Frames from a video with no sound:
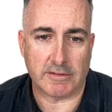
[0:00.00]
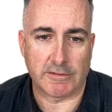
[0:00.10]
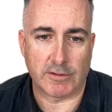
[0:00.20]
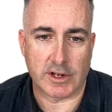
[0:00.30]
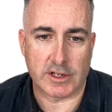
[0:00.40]

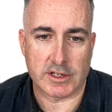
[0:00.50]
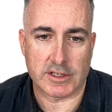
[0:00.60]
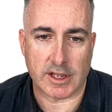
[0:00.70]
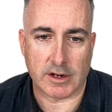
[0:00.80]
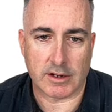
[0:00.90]
fringes
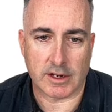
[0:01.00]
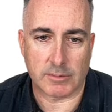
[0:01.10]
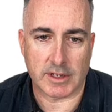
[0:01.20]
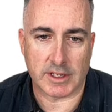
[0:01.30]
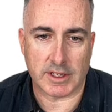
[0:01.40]
that are going to
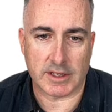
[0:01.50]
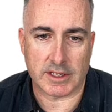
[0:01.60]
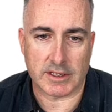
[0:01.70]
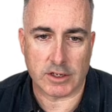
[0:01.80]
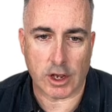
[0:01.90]
be
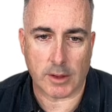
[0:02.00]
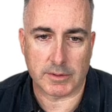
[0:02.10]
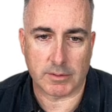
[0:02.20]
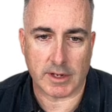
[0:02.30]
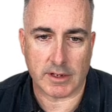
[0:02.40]
these
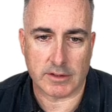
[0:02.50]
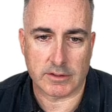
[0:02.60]
tops right here.